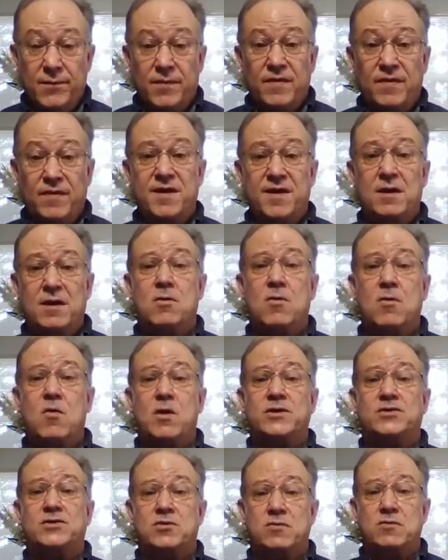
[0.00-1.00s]
they're
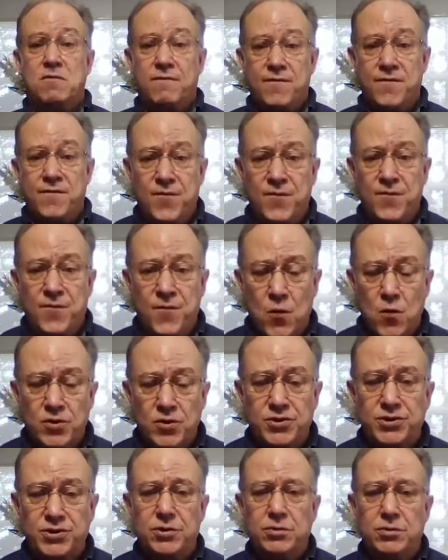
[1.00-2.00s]
going to
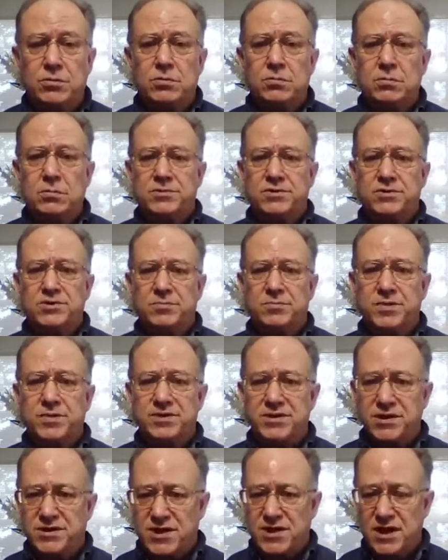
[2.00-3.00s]
force you to be
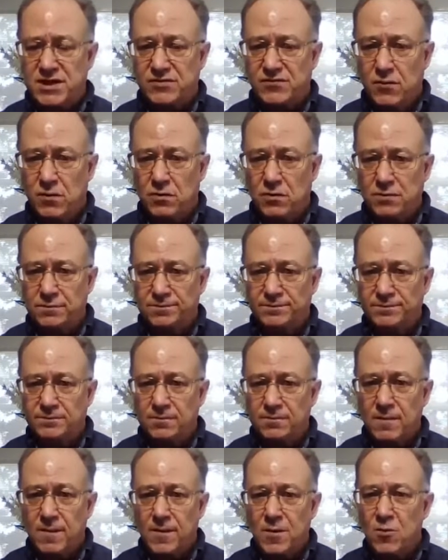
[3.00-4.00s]
successful.
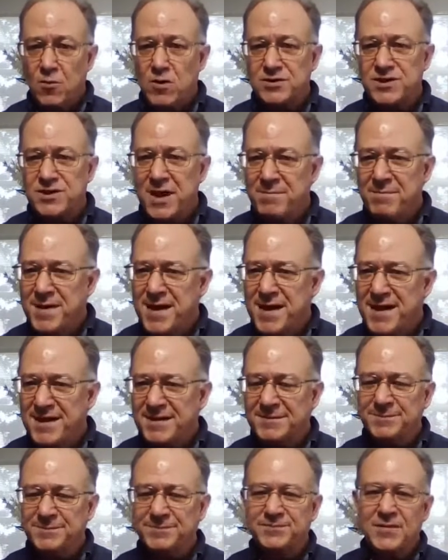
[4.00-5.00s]
What does that
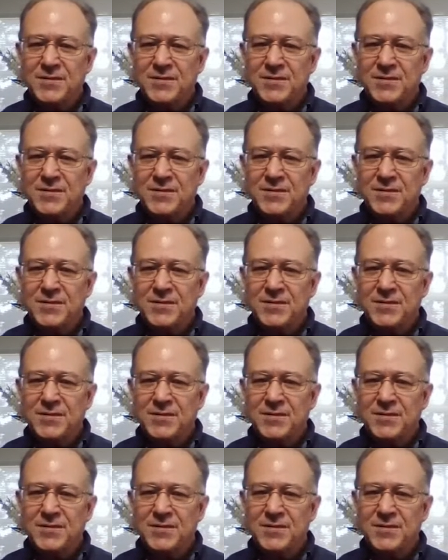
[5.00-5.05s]
mean?